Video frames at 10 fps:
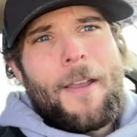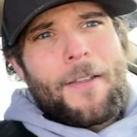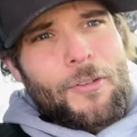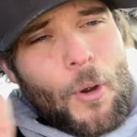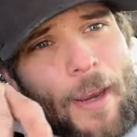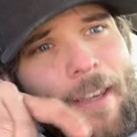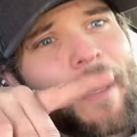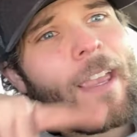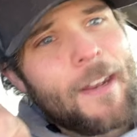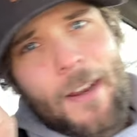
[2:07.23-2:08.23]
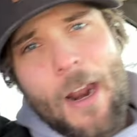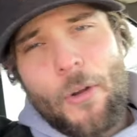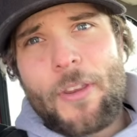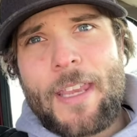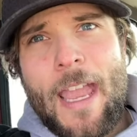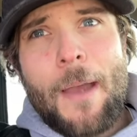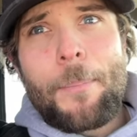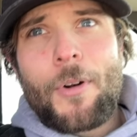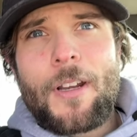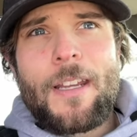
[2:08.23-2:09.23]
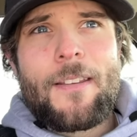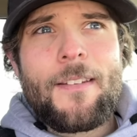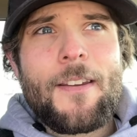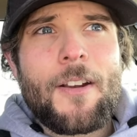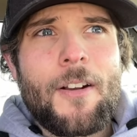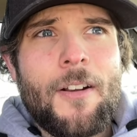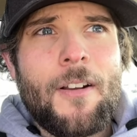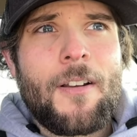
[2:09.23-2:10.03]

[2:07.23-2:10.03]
so I can get in and out of the camper easier.